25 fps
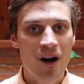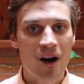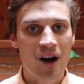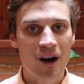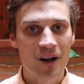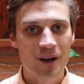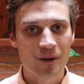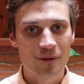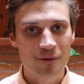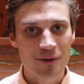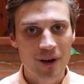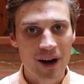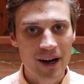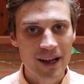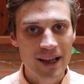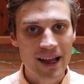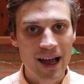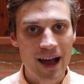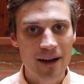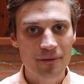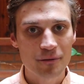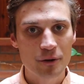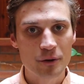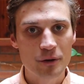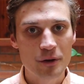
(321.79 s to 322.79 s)
On a Friday
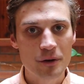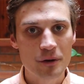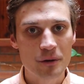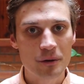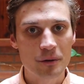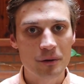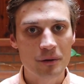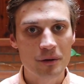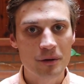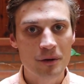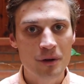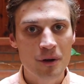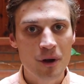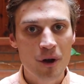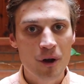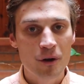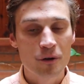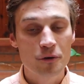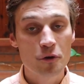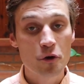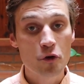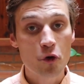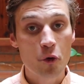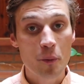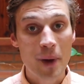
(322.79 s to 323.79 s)
afternoon,
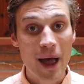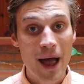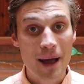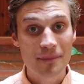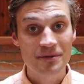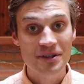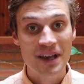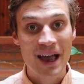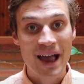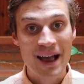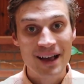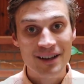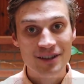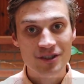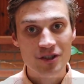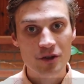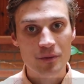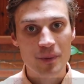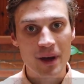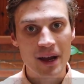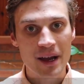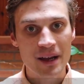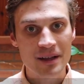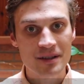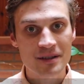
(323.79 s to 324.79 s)
Google Maps
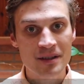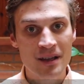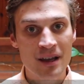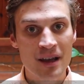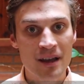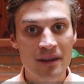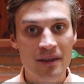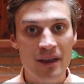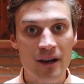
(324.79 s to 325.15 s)
estimates